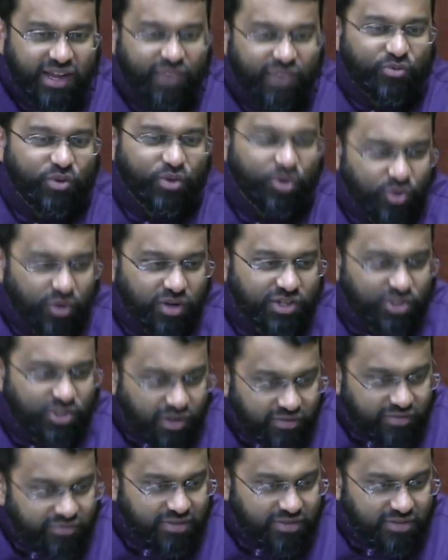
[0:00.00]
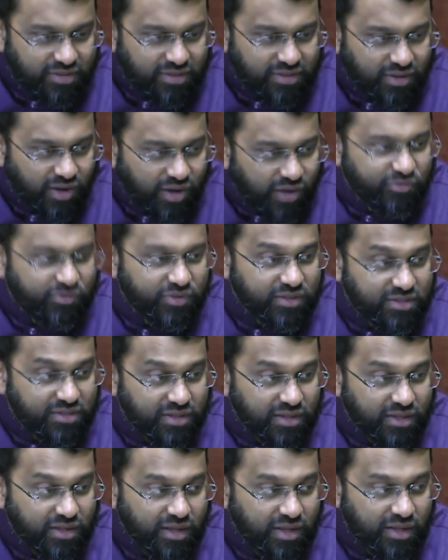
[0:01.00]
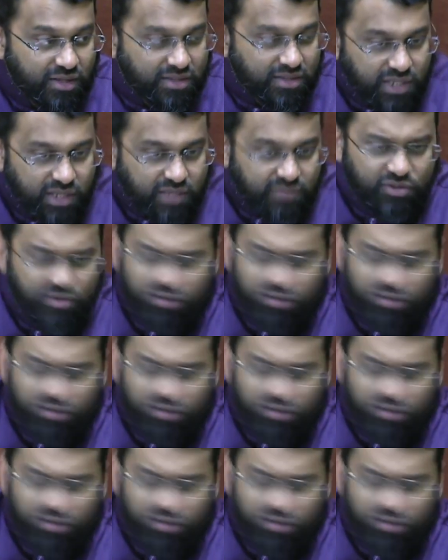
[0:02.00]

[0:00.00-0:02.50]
every Qurayshi, obviously. Obviously. It's given